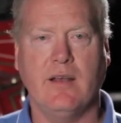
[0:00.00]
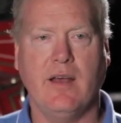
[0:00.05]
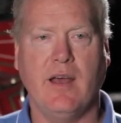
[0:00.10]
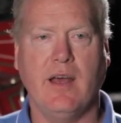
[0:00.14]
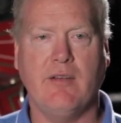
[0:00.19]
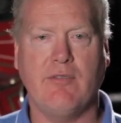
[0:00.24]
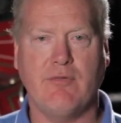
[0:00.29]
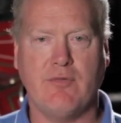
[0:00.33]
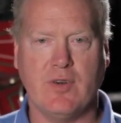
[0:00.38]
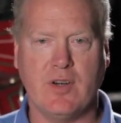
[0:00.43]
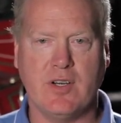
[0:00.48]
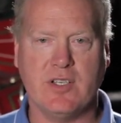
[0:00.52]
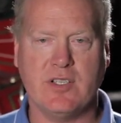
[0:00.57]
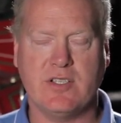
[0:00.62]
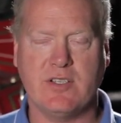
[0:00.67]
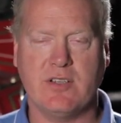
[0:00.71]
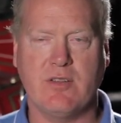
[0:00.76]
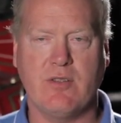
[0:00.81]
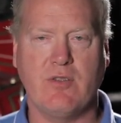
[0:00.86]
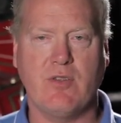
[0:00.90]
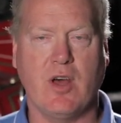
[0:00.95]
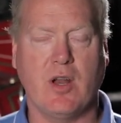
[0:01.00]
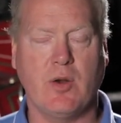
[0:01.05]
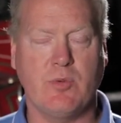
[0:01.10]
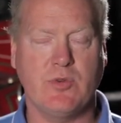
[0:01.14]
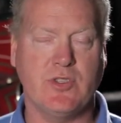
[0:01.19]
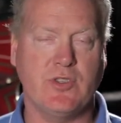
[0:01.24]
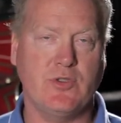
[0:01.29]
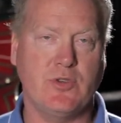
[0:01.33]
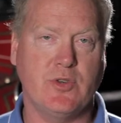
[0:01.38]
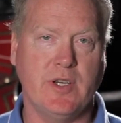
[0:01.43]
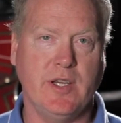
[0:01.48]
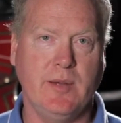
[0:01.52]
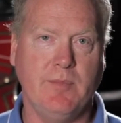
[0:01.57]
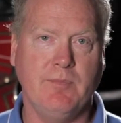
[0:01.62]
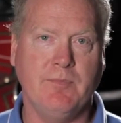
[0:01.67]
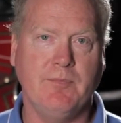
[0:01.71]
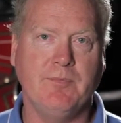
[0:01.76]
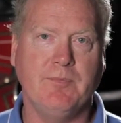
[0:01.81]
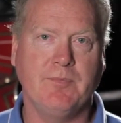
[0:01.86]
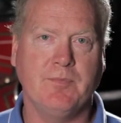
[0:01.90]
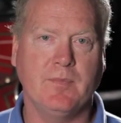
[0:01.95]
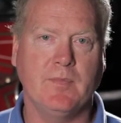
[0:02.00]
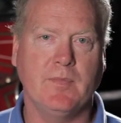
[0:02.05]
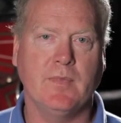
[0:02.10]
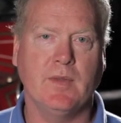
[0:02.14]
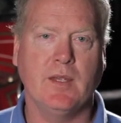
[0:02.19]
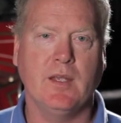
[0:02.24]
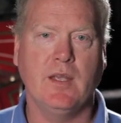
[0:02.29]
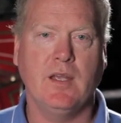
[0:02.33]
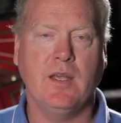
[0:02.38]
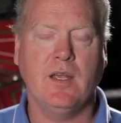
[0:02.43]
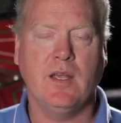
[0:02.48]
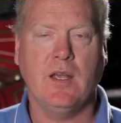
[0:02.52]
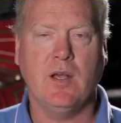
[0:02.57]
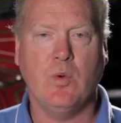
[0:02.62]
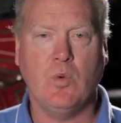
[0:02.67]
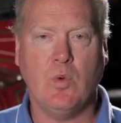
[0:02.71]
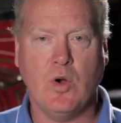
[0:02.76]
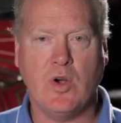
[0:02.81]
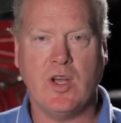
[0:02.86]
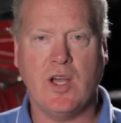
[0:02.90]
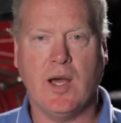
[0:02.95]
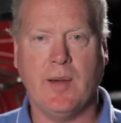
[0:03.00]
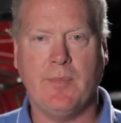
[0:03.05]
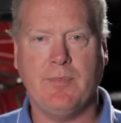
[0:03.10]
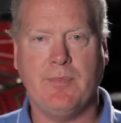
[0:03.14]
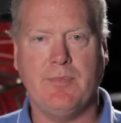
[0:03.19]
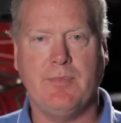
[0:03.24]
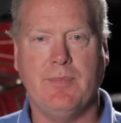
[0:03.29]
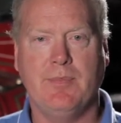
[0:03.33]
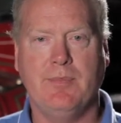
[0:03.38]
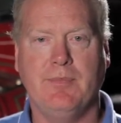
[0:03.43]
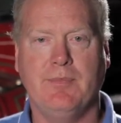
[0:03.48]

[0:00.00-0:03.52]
at first thought it was a dream. Woke up,